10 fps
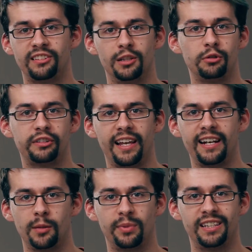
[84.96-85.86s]
that you slate
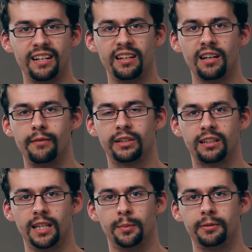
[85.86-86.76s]
at the beginning of a
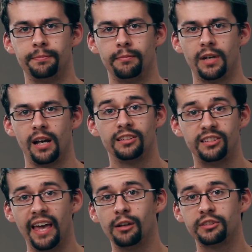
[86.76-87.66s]
clip.
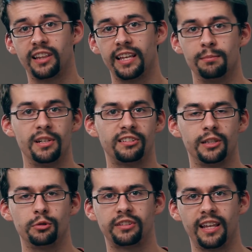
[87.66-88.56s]
Tail slate means that
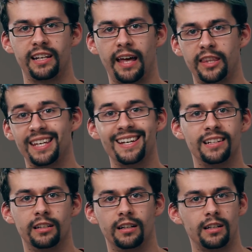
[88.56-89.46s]
you slate at the
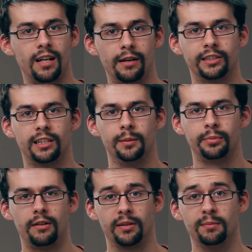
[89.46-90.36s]
end of a clip.
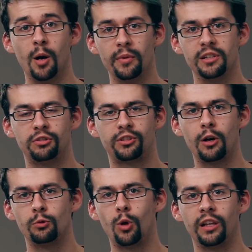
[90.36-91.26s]
From the moment you
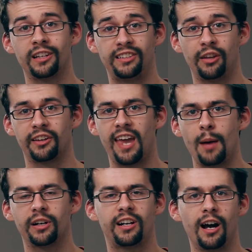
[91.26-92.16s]
start rolling until the
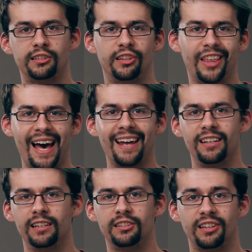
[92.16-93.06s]
camera cuts, that
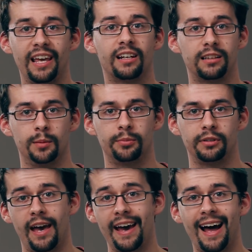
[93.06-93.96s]
is a clip.
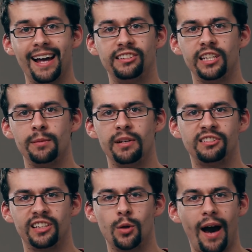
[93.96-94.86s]
Head ID means
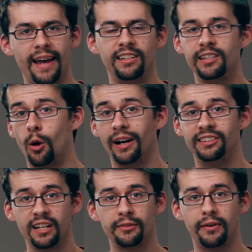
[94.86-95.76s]
that you ID or
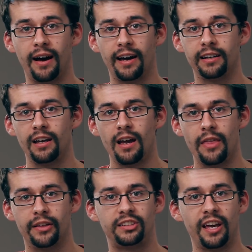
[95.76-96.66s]
identify
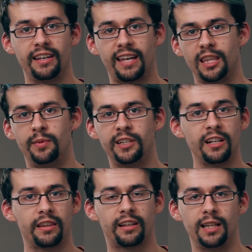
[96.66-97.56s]
the take at the
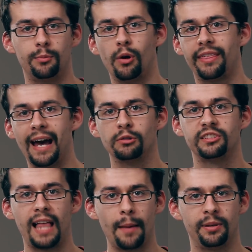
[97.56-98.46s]
beginning of the clip without
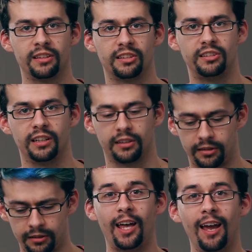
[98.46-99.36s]
slapping the
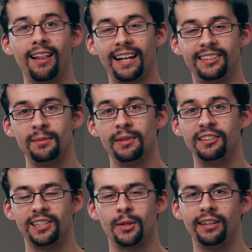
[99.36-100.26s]
sticks. Tail ID means
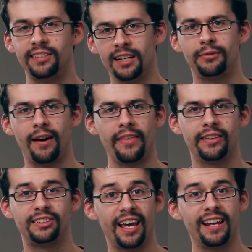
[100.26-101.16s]
that you identify
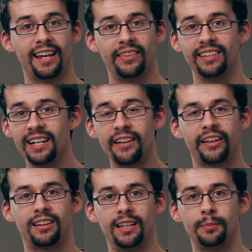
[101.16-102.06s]
the take at the end of the
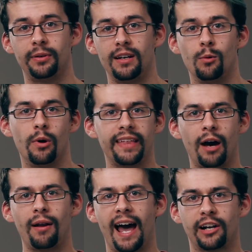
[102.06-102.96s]
clip
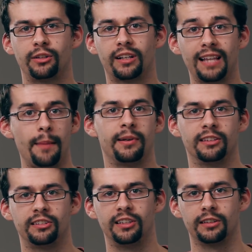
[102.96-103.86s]
without actually clapping the
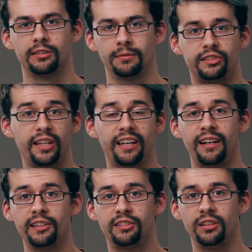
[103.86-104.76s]
sticks. Second
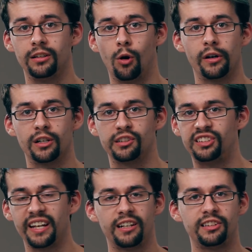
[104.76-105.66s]
AC, or your
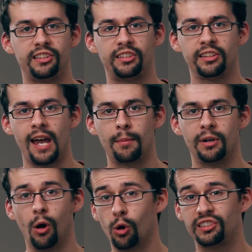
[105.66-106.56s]
second assistant
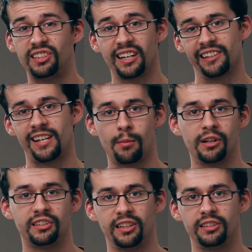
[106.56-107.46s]
camera or second camera
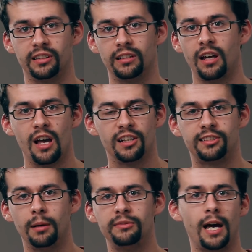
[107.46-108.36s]
assistant,
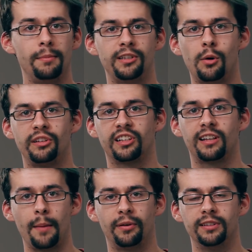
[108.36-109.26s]
sometimes known as the
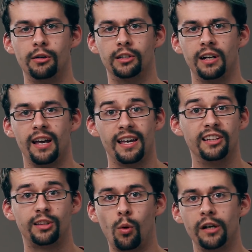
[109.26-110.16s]
clapper loader,
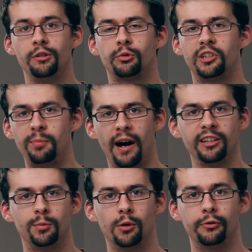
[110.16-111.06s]
is the one who's
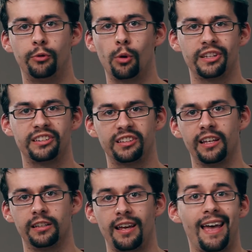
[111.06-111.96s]
responsible for the
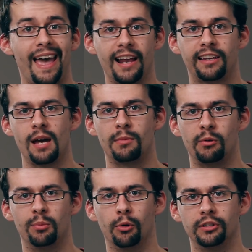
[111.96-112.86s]
slate and camera
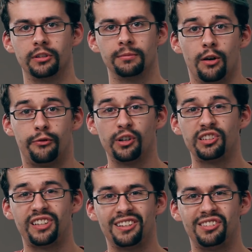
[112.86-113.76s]
reports.
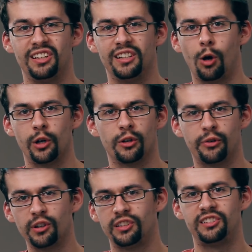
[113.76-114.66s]
First AC, or your
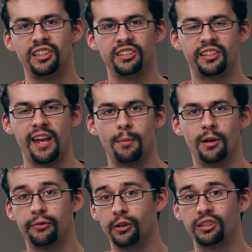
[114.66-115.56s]
first assistant
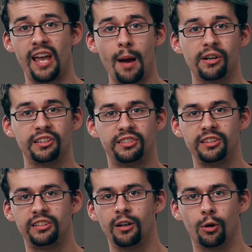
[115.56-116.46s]
camera, first camera
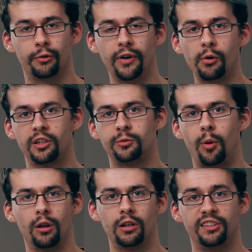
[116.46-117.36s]
assistant, or focus
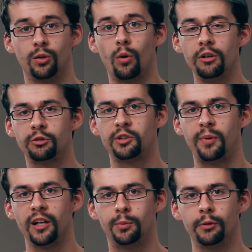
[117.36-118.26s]
puller, is the one who's
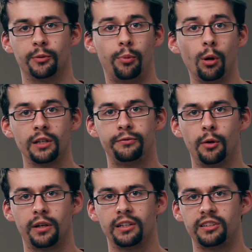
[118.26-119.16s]
responsible for pulling
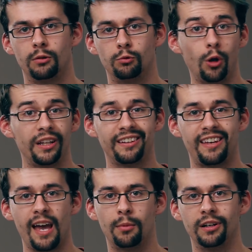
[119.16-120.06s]
focus, rolling the
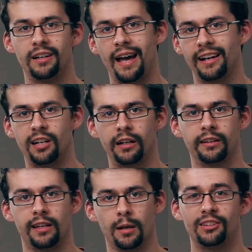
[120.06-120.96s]
camera, and cutting the
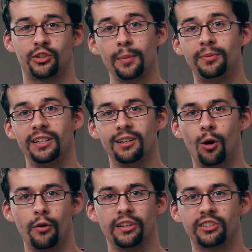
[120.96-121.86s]
camera. Scripty,
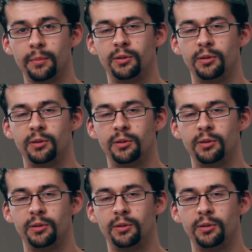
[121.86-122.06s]
or the script